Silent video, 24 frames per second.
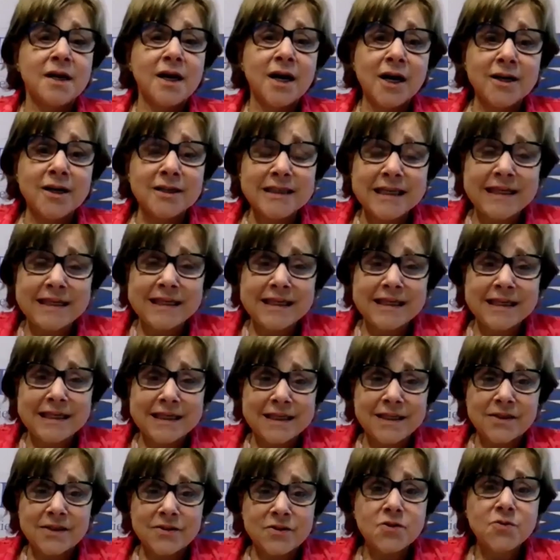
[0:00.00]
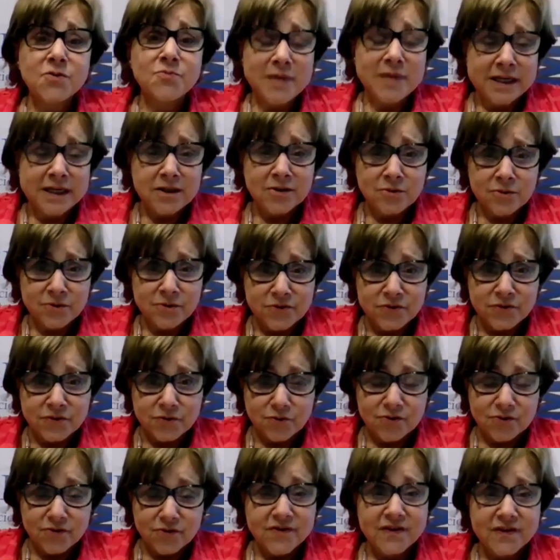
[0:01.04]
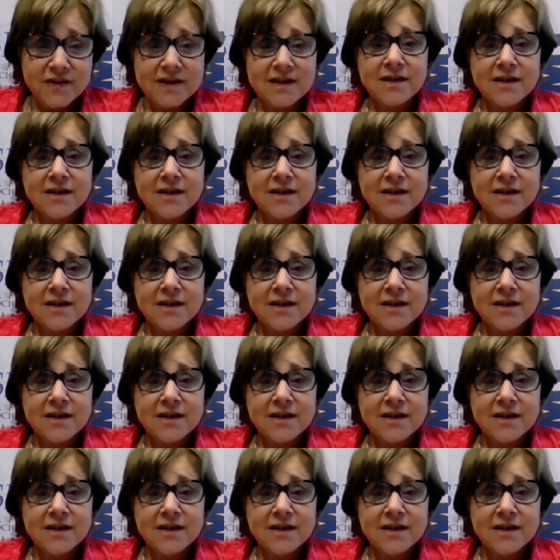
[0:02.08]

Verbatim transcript: are getting into medical schools,